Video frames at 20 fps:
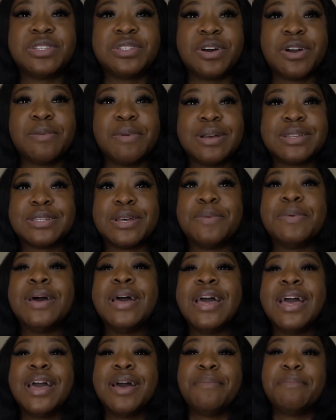Talking about some,
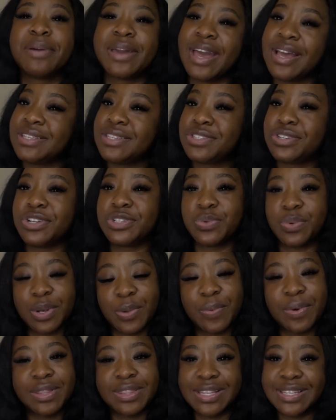McKenzie turned
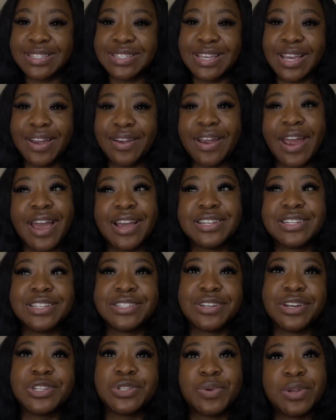twenty-one this year, and she
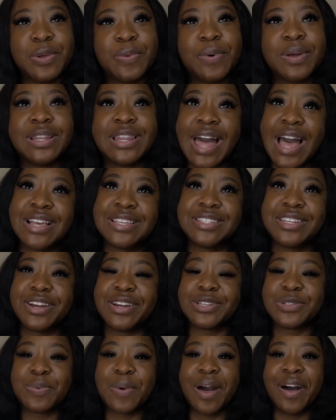turned twenty-one last year
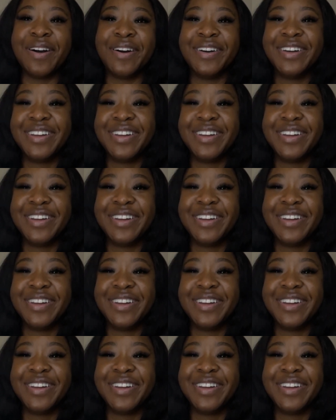as well.